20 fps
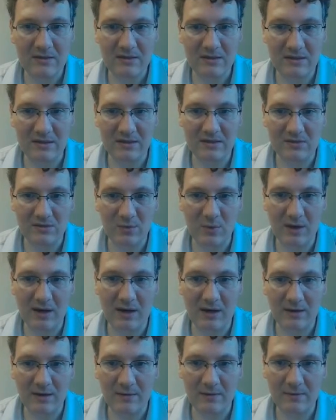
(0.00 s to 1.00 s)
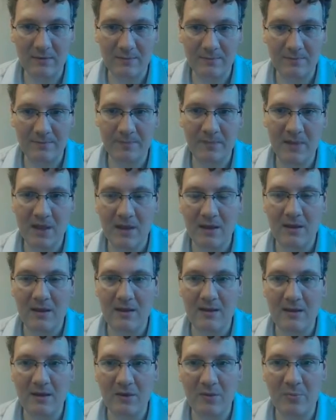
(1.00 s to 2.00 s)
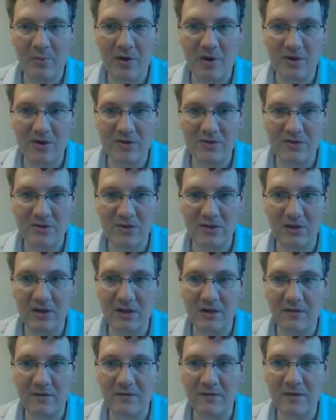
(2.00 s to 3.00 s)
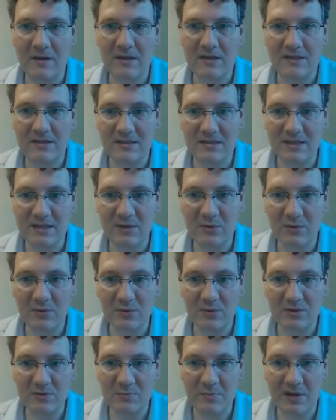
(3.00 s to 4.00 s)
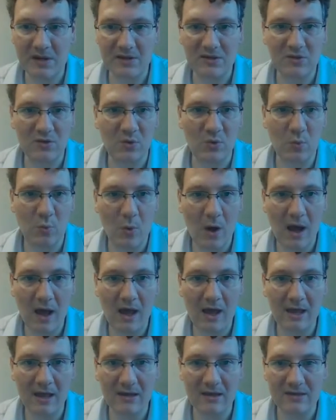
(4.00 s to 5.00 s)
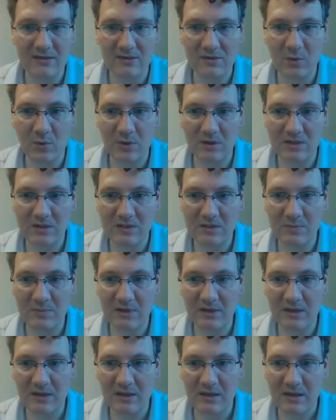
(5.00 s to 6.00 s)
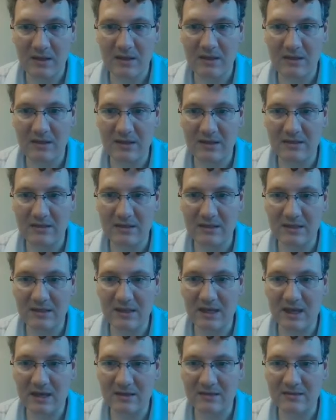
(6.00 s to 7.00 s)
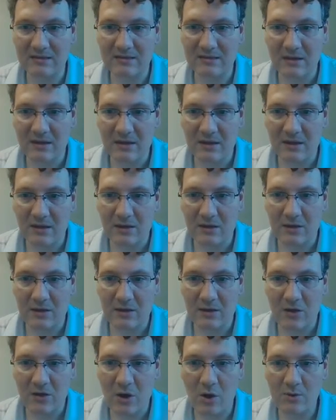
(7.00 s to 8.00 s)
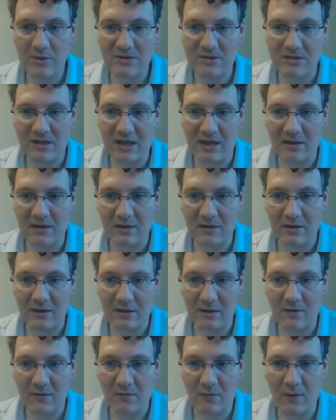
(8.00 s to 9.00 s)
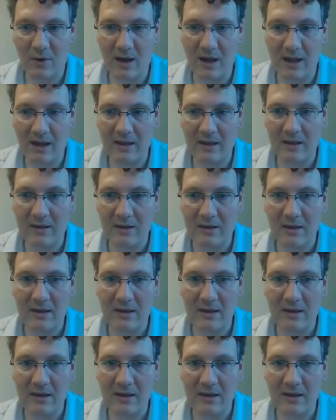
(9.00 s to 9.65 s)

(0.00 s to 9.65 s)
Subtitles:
t squared. Now the partial of z with respect to y is going to be e to the x cosine of y,